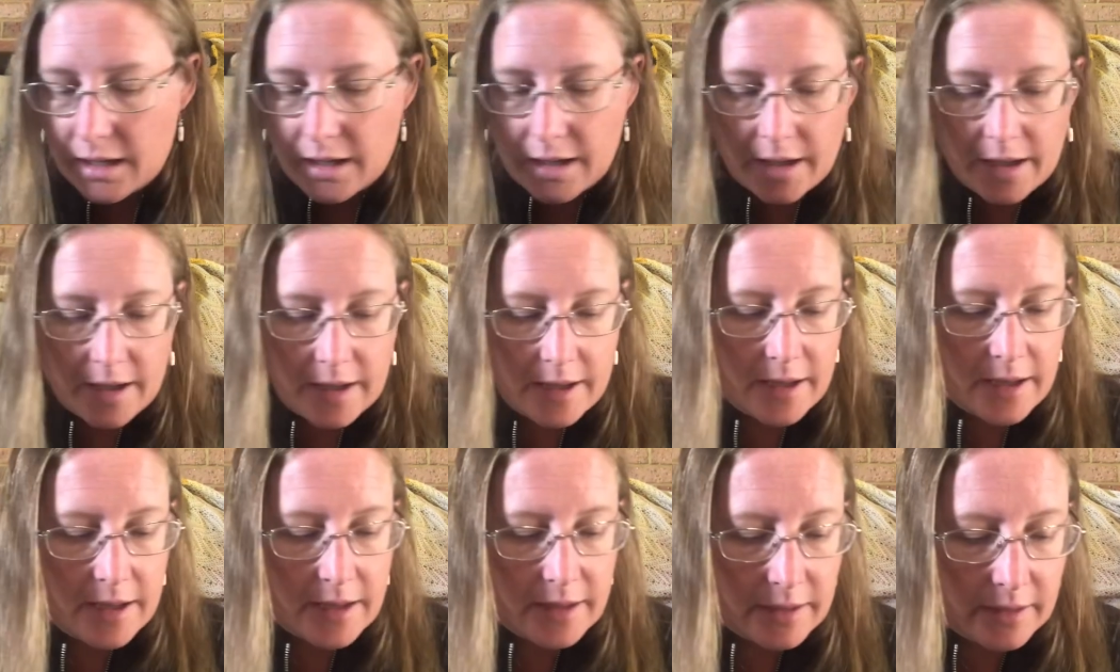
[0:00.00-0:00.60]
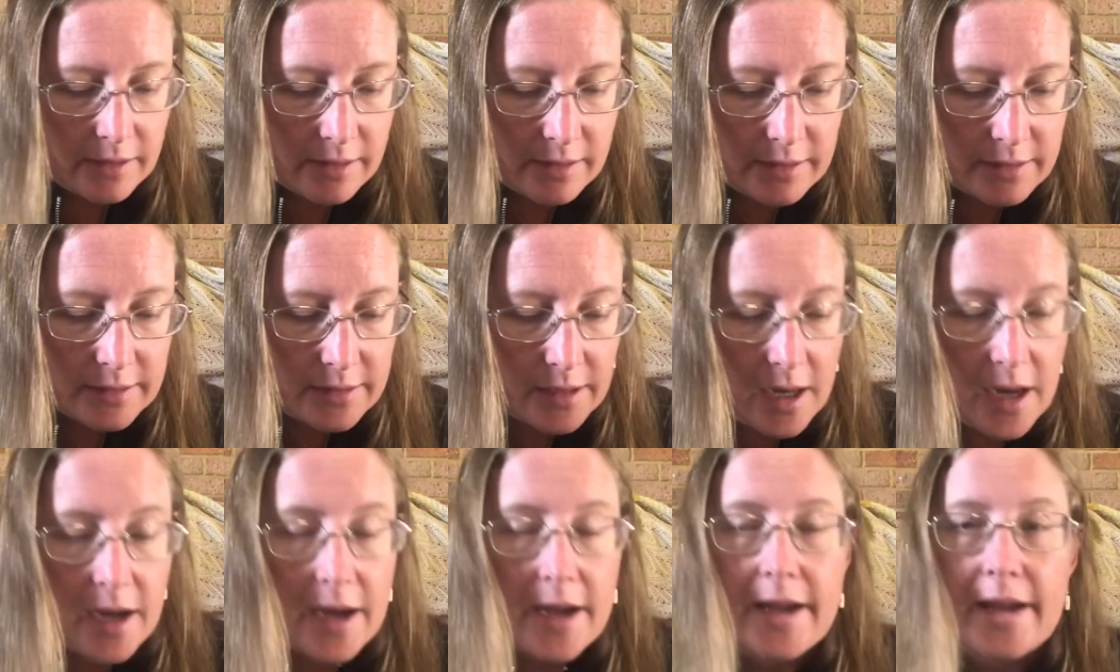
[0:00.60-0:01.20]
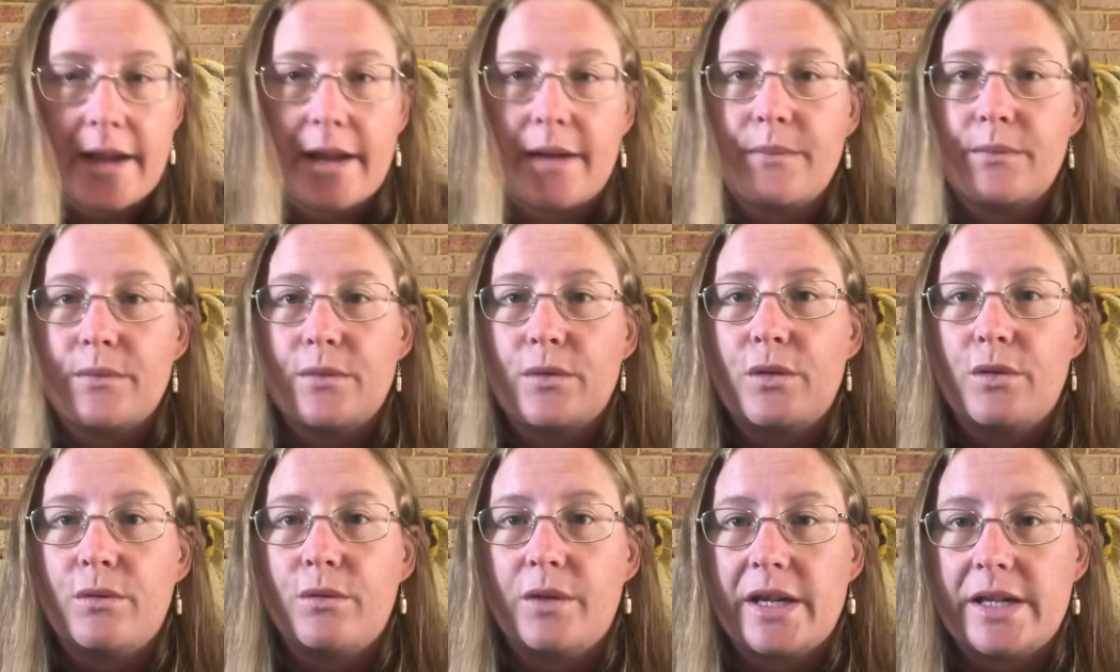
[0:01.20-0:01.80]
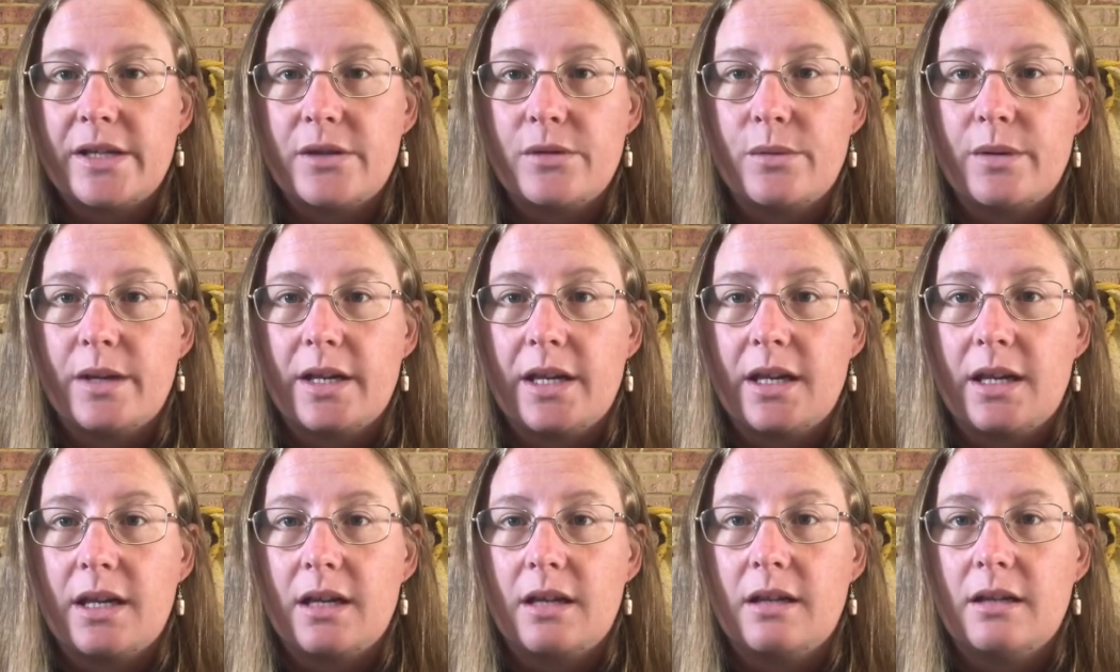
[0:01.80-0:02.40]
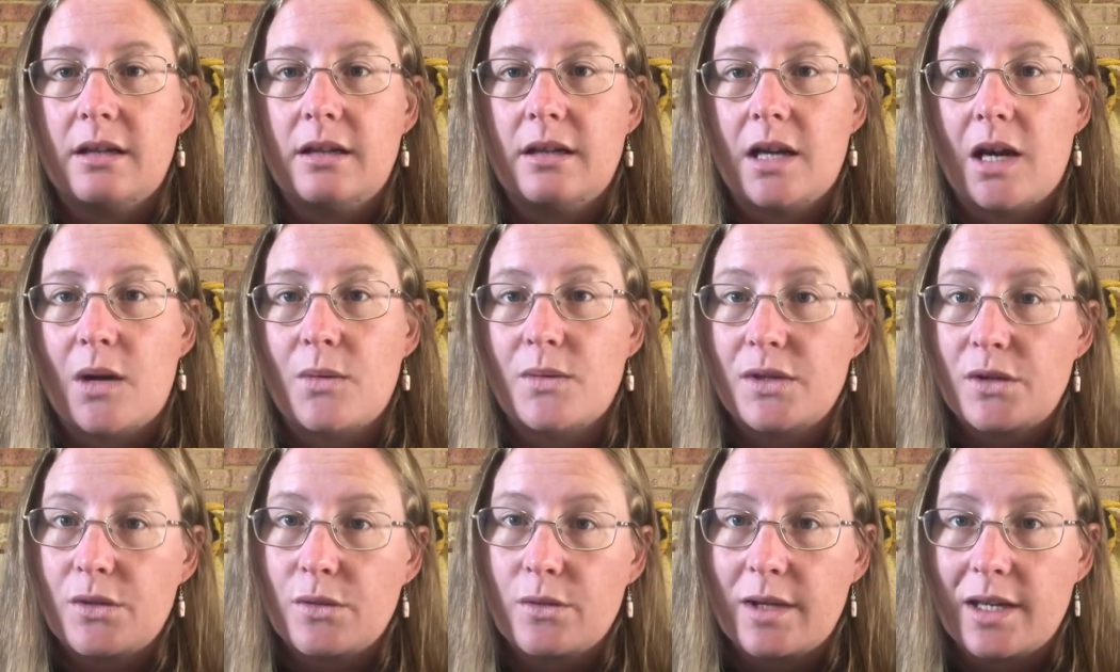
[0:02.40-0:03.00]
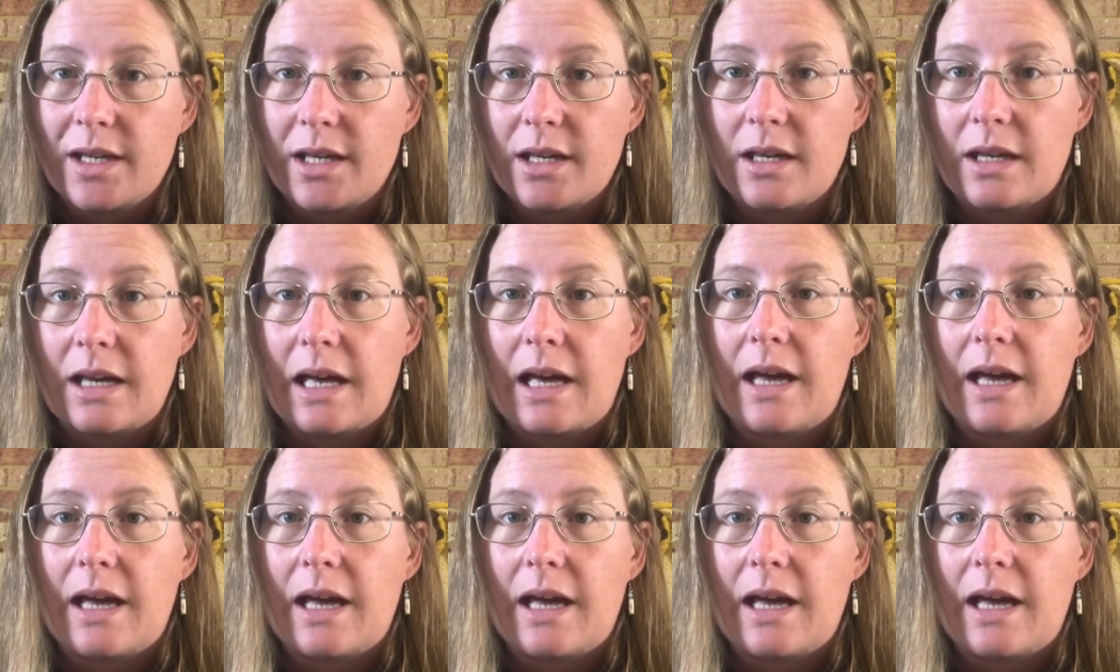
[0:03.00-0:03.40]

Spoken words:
And I am redoing, I was doing